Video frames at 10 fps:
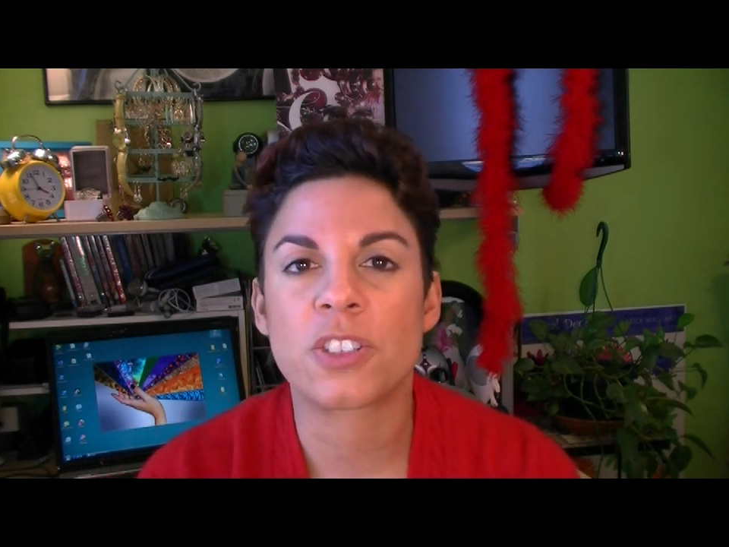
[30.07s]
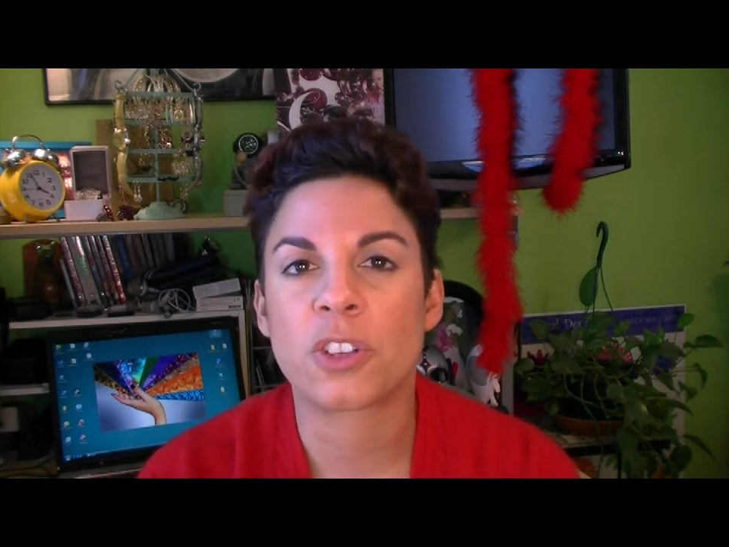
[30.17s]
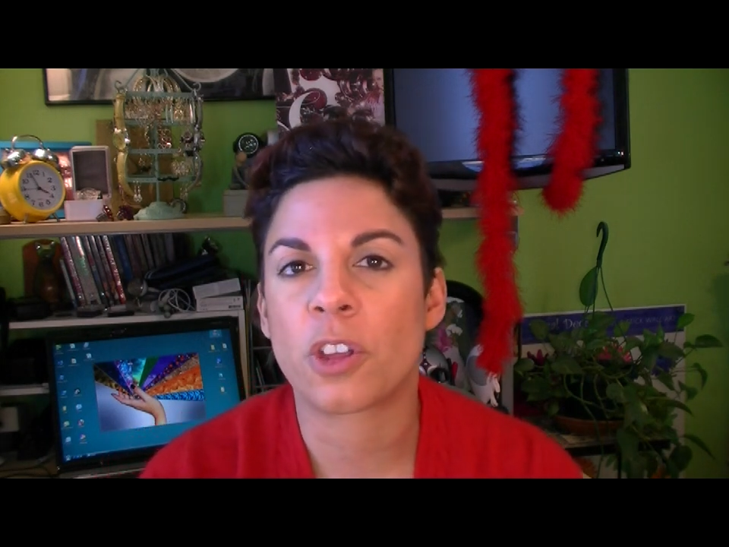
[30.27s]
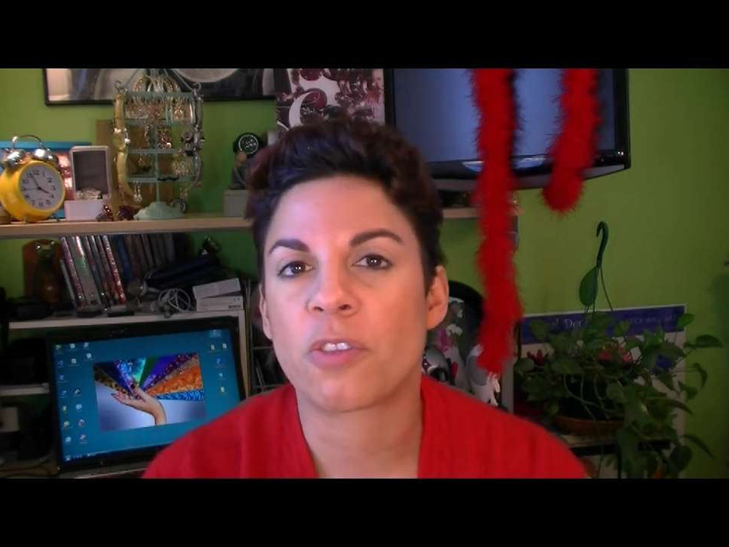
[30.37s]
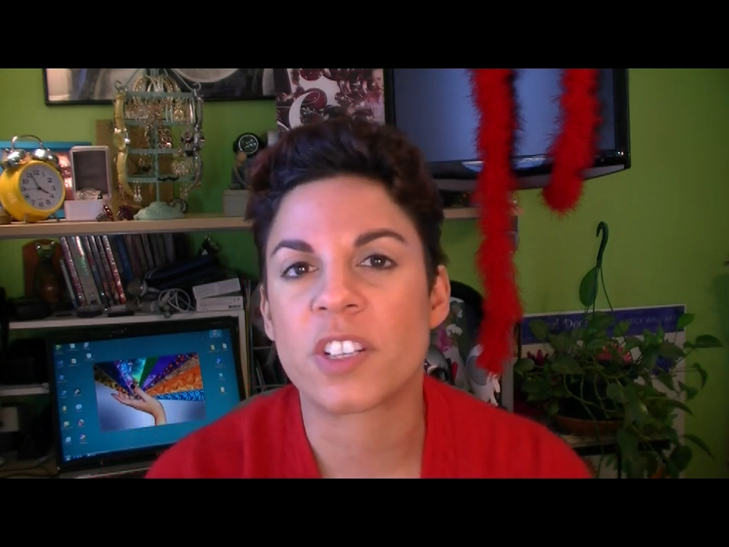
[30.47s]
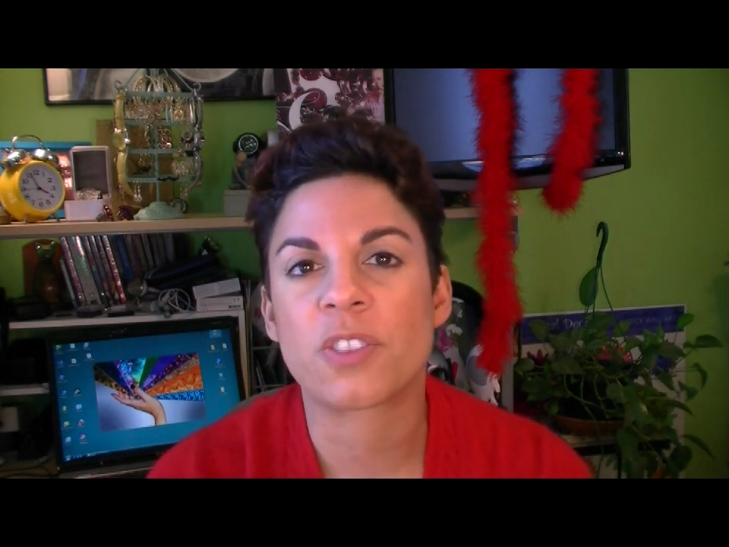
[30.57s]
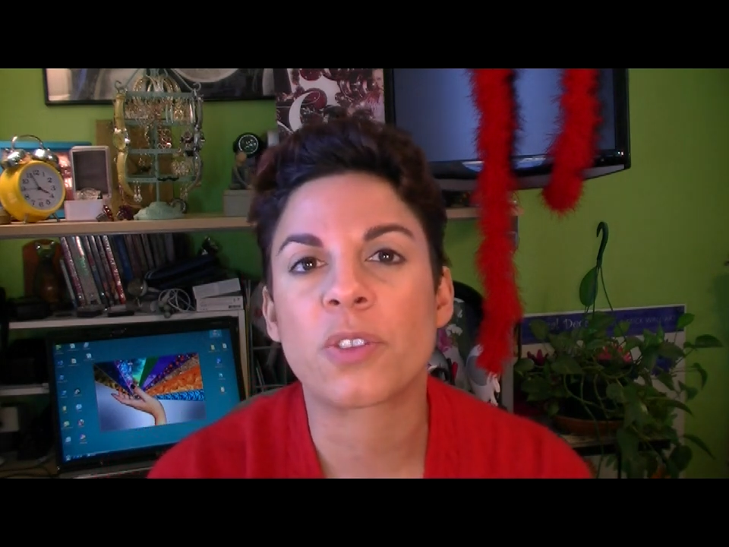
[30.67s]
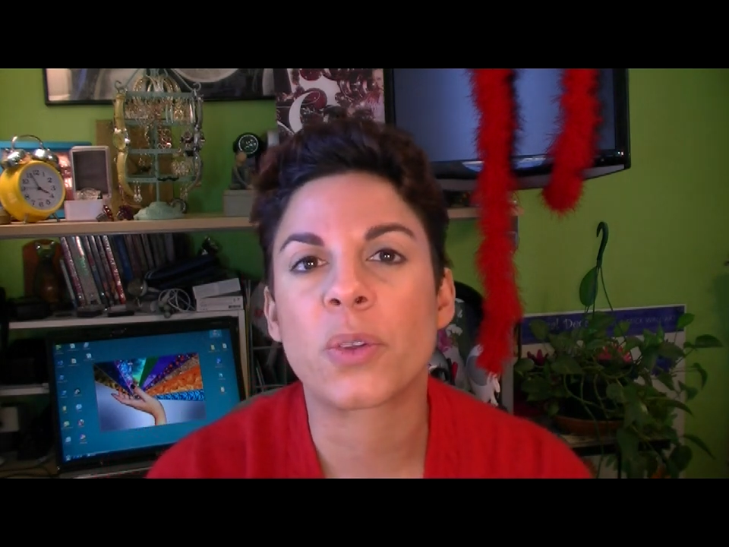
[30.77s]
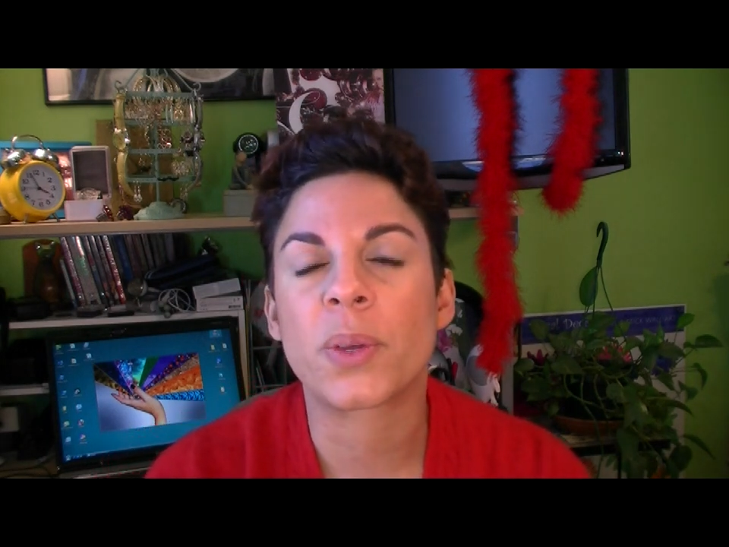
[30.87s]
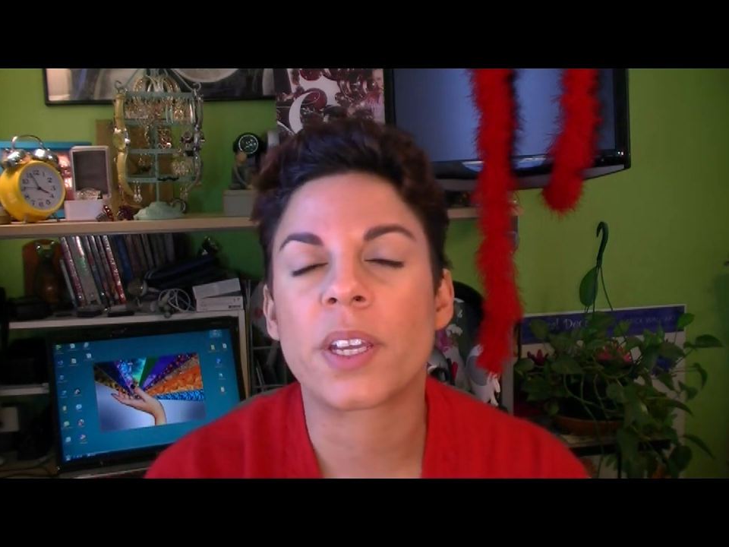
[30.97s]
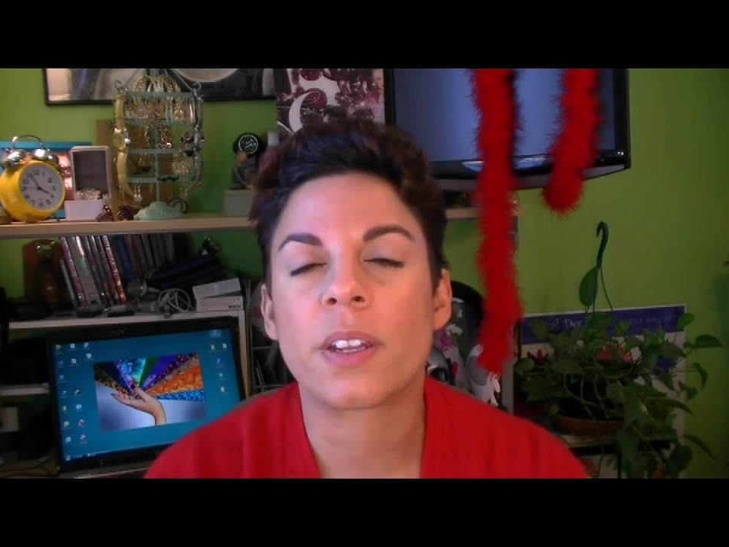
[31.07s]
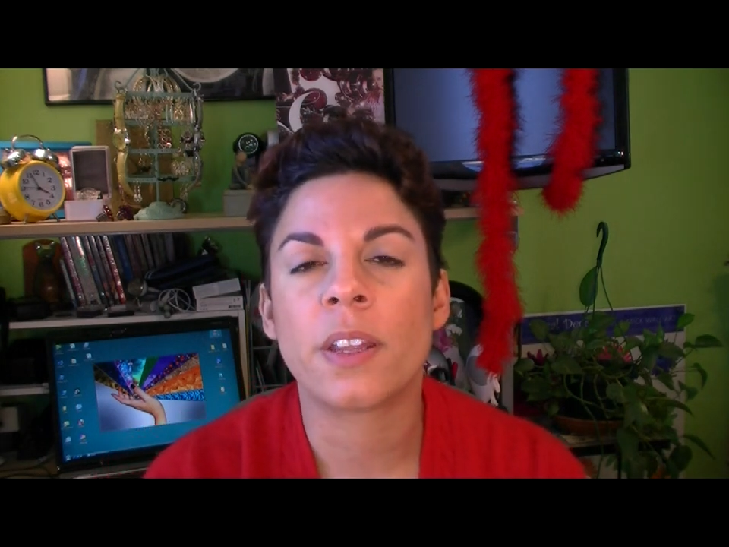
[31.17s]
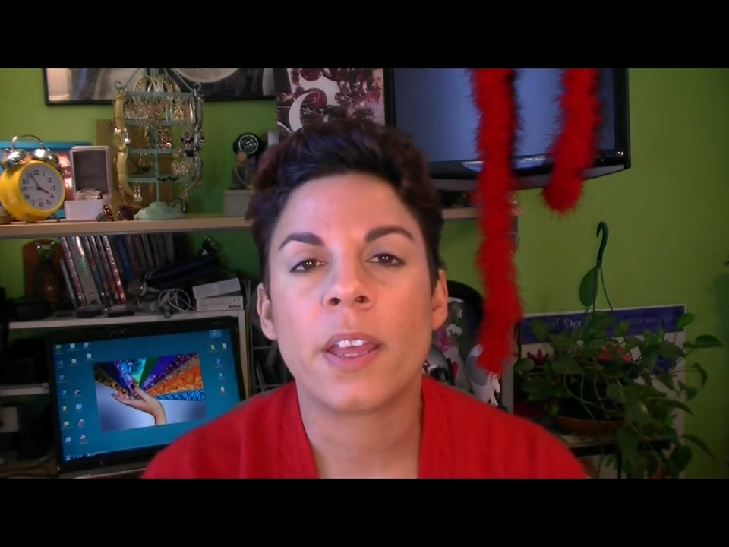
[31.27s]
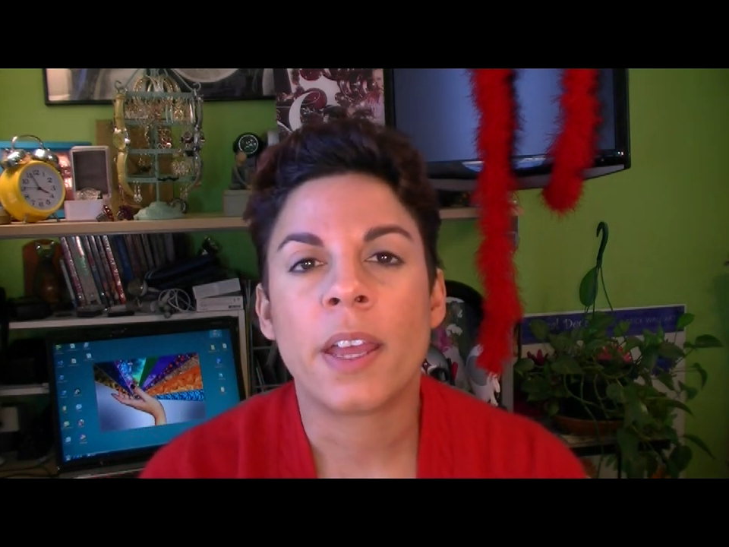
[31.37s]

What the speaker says: Studio Fix Fluid,